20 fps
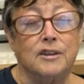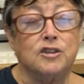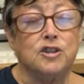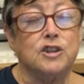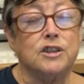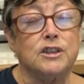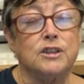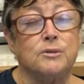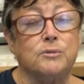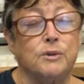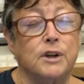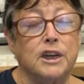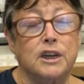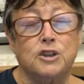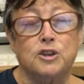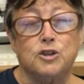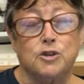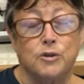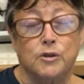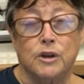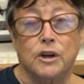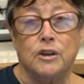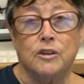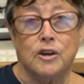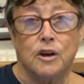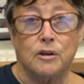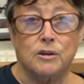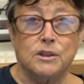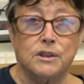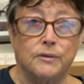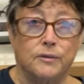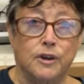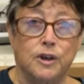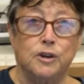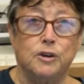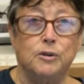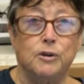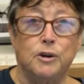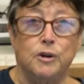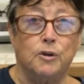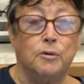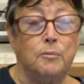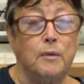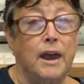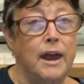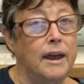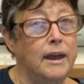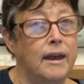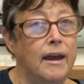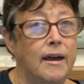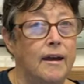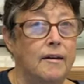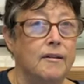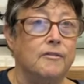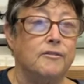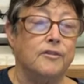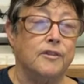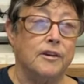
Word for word: just reassure those of you who may have